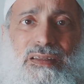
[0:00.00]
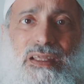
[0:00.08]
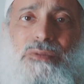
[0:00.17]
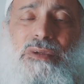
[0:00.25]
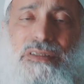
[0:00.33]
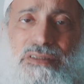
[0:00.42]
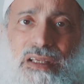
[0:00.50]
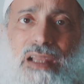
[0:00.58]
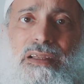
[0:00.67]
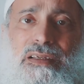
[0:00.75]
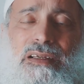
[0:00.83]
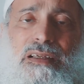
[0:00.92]
they were
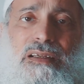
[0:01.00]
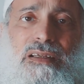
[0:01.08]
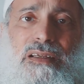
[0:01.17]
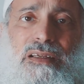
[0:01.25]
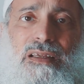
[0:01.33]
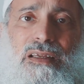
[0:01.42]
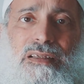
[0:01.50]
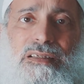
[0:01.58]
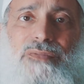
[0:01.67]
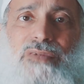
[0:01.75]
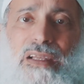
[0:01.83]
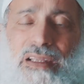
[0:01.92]
shelling
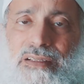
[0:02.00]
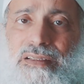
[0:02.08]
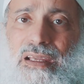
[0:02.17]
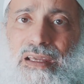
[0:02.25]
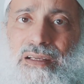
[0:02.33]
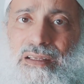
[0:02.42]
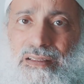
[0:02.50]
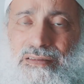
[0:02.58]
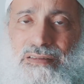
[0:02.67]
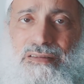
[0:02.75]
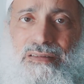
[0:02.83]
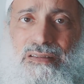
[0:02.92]
civilian
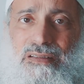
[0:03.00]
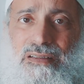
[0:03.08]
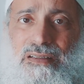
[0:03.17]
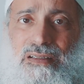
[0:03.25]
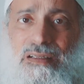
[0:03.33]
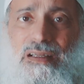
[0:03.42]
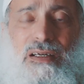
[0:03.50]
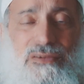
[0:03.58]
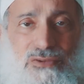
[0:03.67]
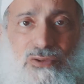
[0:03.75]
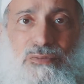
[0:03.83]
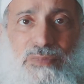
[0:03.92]
areas in
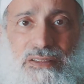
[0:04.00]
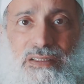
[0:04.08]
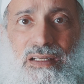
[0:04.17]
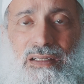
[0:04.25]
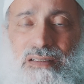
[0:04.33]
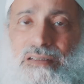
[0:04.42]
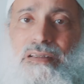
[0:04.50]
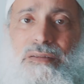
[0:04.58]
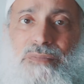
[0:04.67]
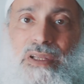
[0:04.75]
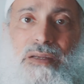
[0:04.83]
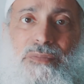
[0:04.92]
Khartoum at a
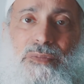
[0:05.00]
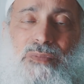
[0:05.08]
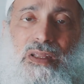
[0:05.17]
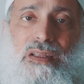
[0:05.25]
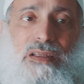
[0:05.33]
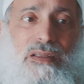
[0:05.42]
minimum.